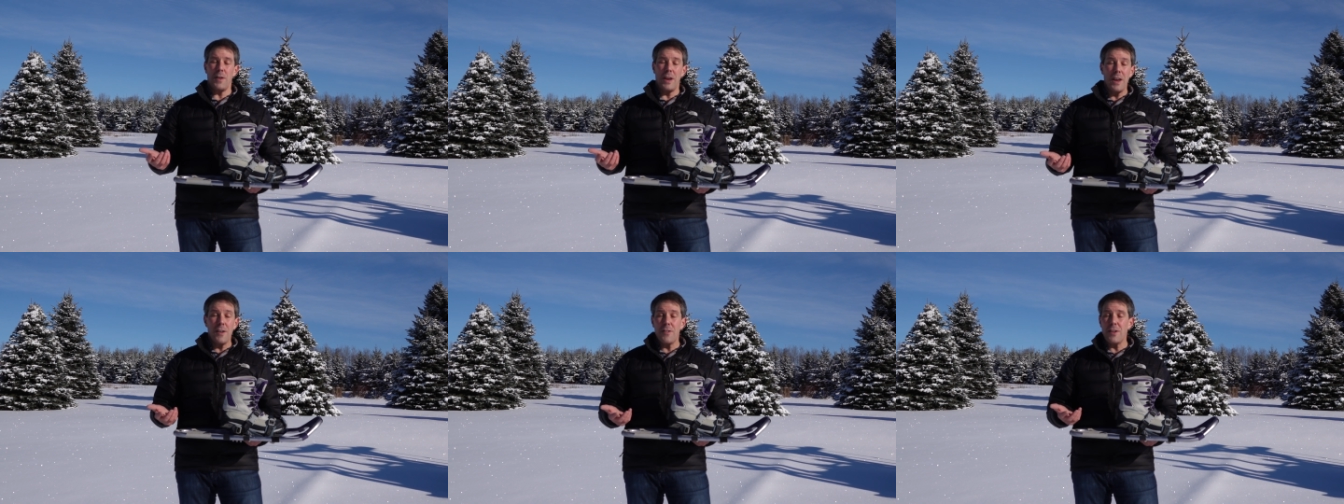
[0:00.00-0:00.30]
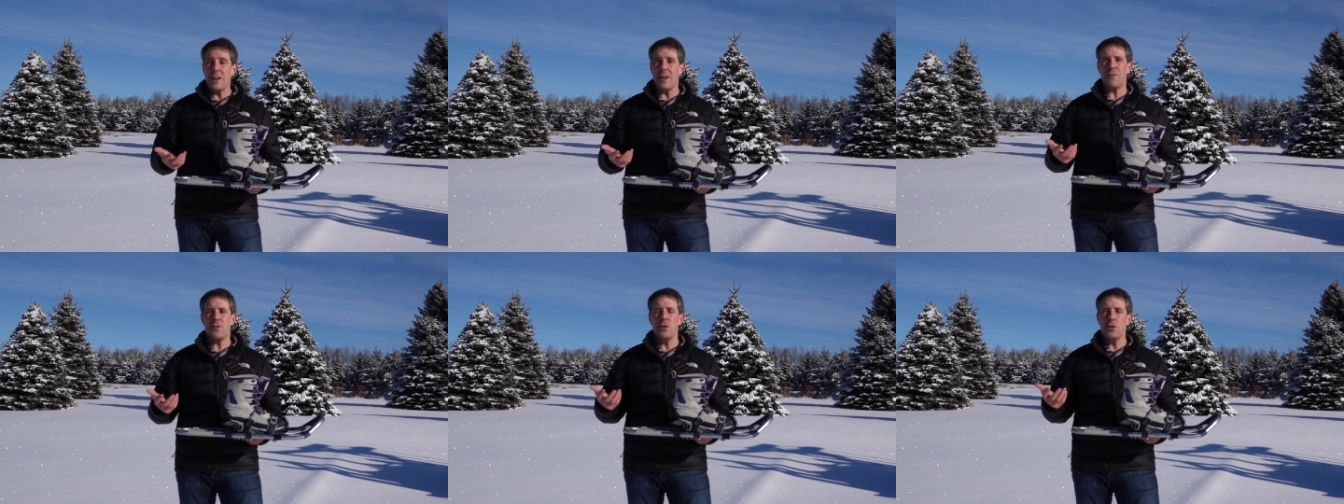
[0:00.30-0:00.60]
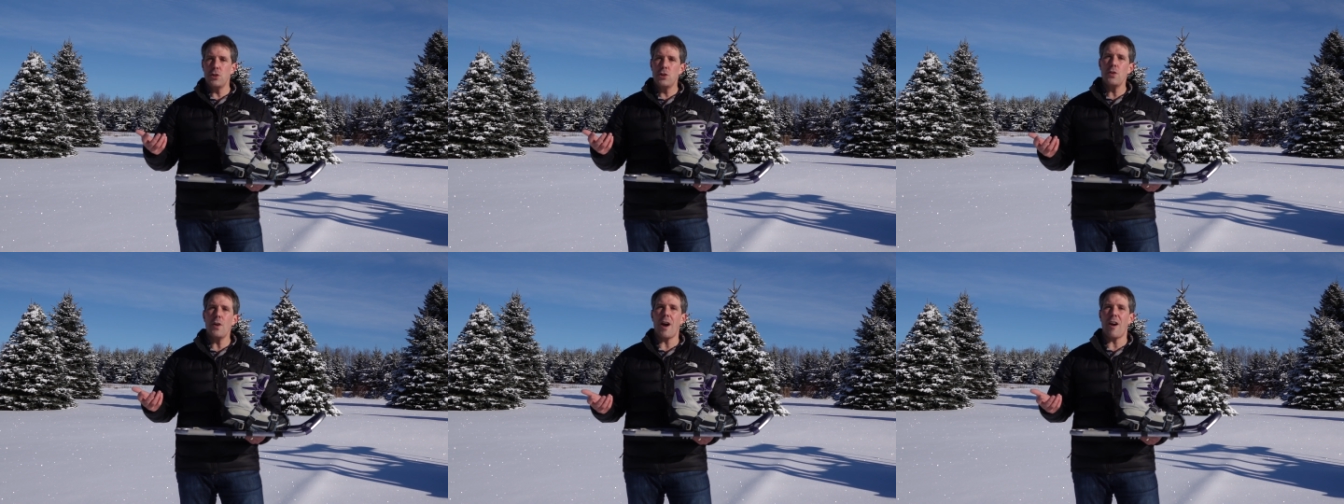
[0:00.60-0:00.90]
even if you
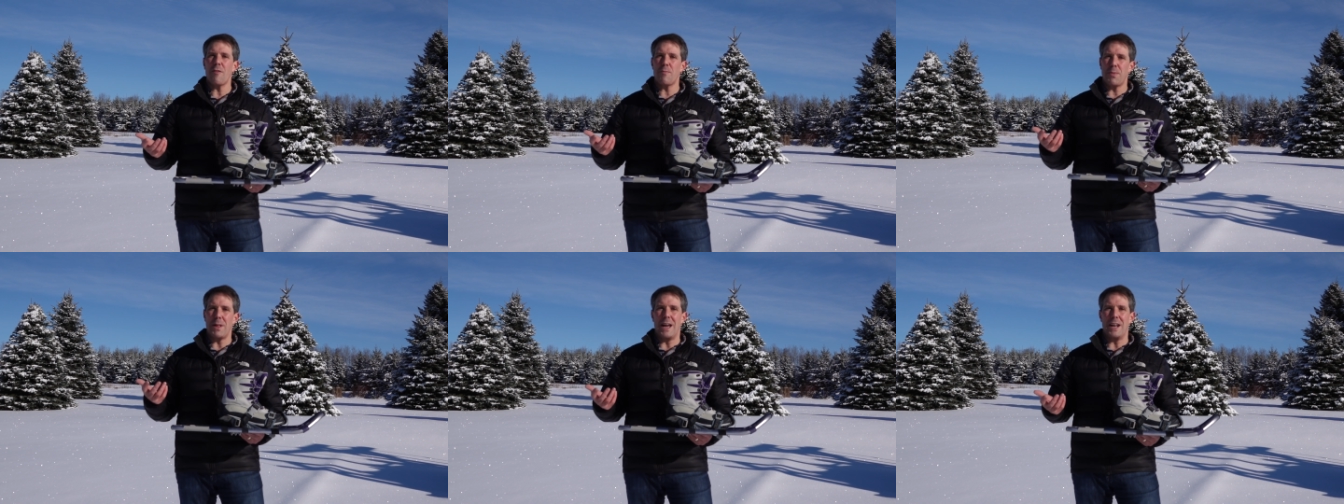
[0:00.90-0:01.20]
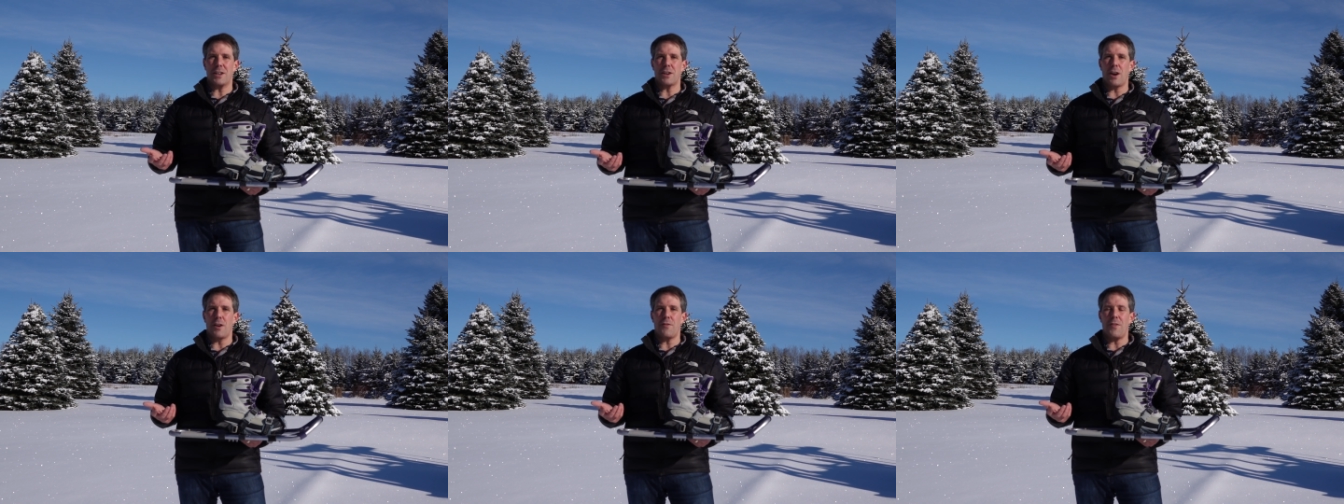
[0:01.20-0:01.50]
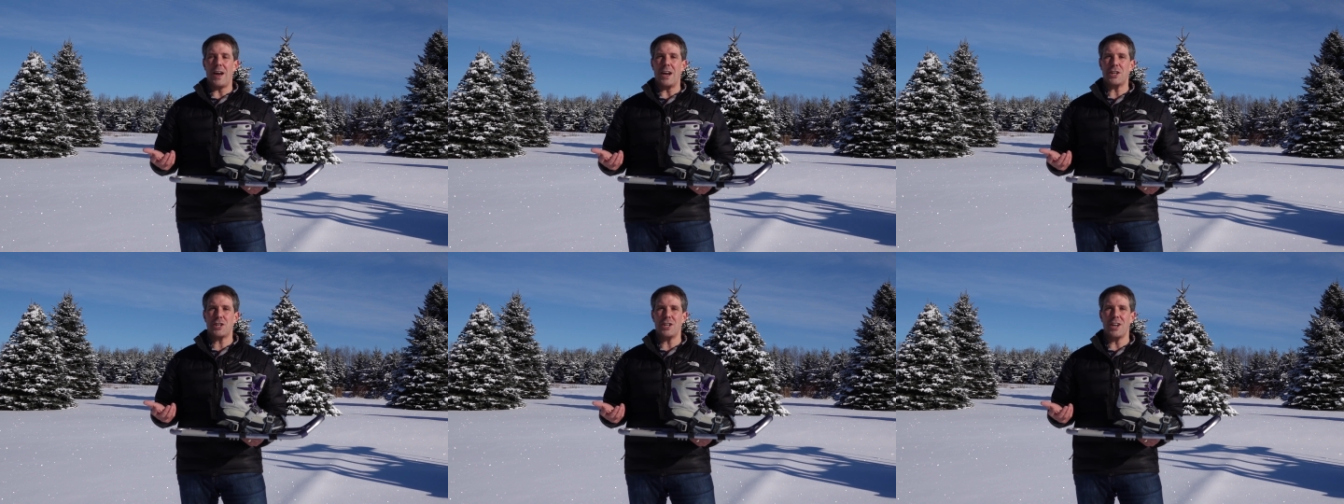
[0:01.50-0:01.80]
do have plantar
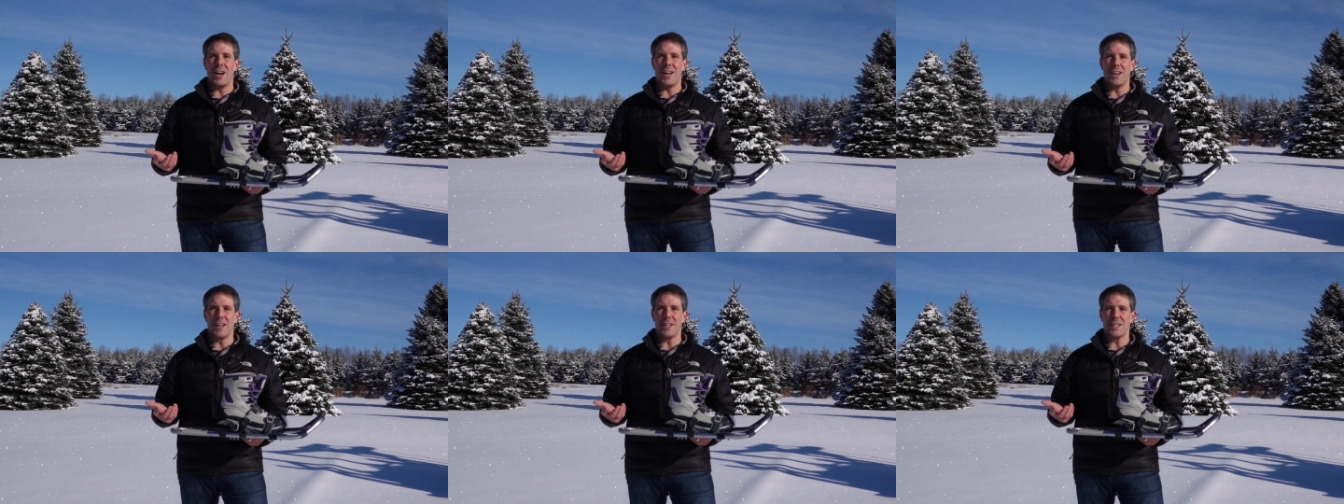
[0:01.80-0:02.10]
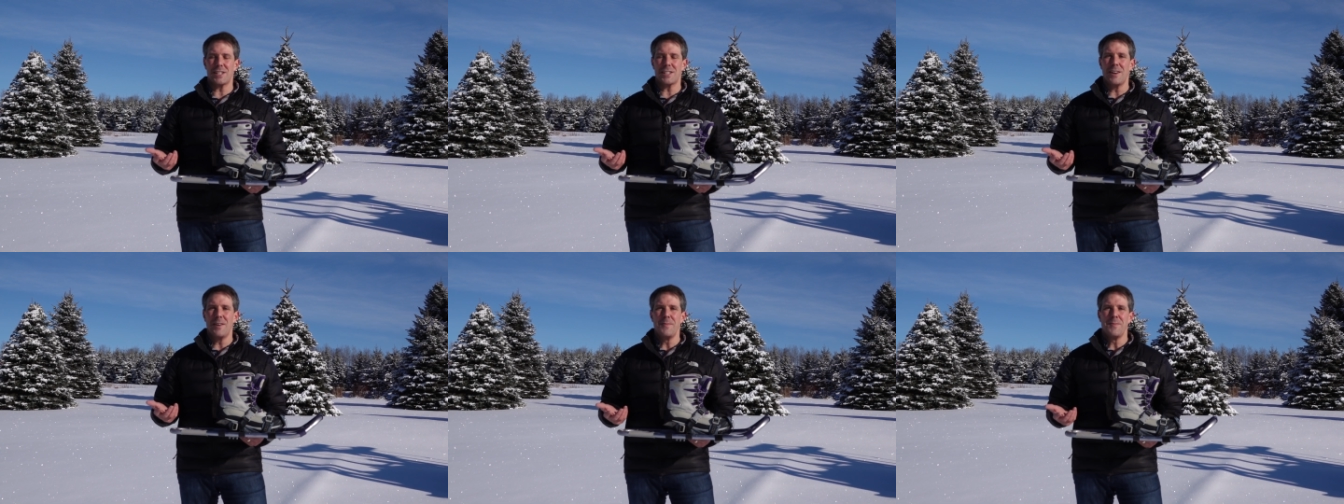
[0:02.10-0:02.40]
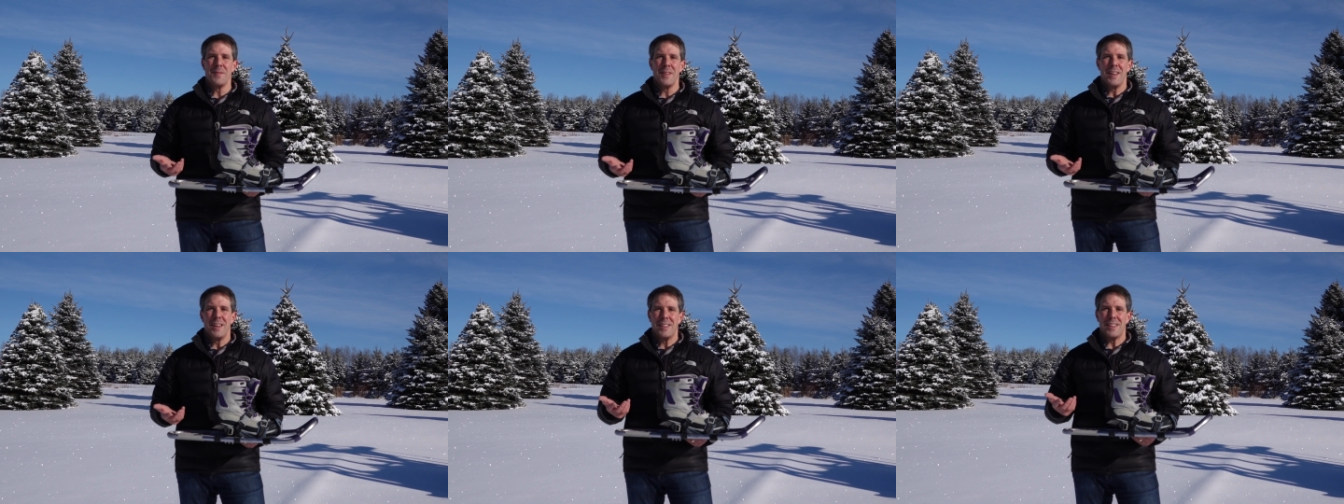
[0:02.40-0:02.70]
fasciitis.
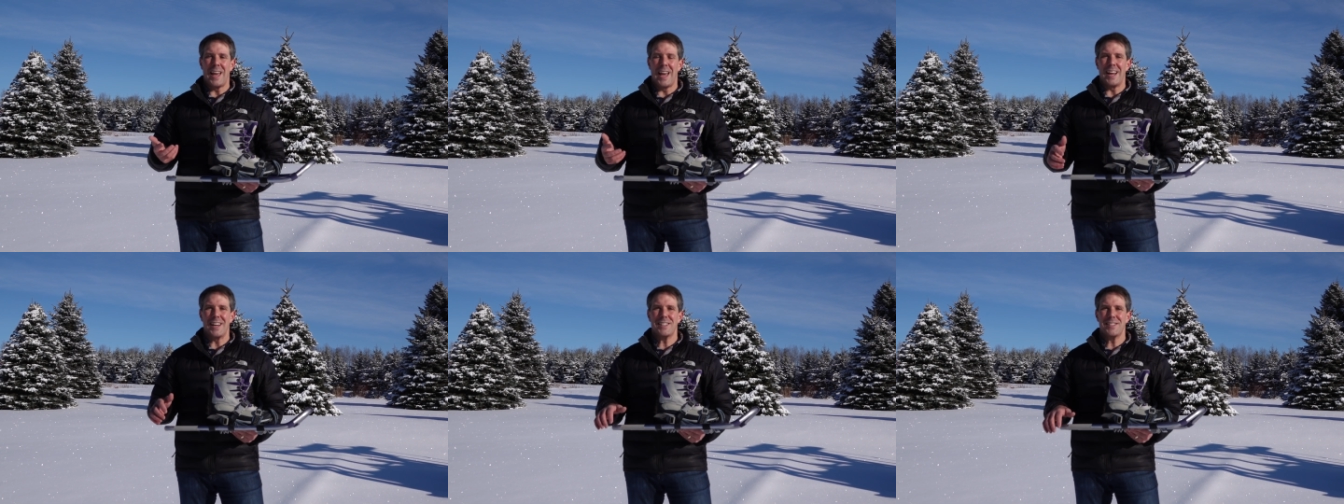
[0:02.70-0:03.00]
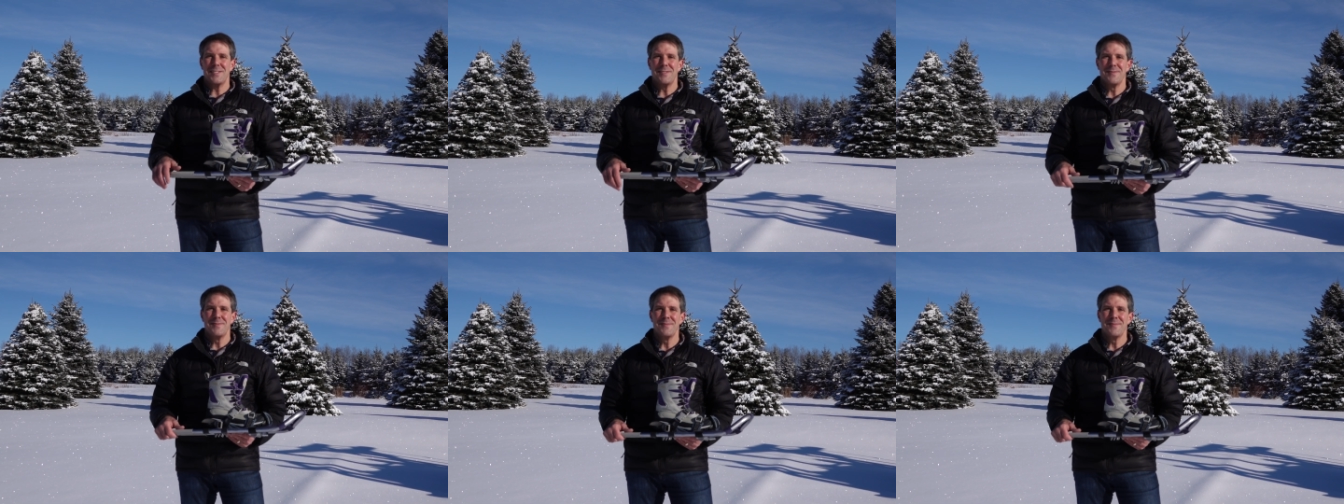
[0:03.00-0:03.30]
Thanks.